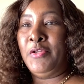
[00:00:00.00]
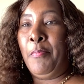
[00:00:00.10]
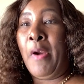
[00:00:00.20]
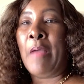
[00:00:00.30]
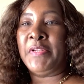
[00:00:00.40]

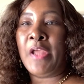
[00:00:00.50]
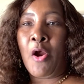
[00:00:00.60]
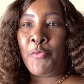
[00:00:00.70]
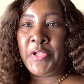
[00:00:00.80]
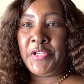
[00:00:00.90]
probably
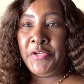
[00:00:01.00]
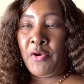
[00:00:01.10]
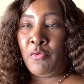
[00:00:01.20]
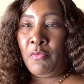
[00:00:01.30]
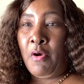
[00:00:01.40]
already
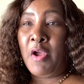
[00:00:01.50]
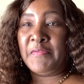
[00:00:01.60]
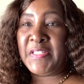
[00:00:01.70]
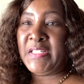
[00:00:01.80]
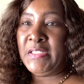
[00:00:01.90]
know or have
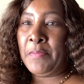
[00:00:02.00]
seen the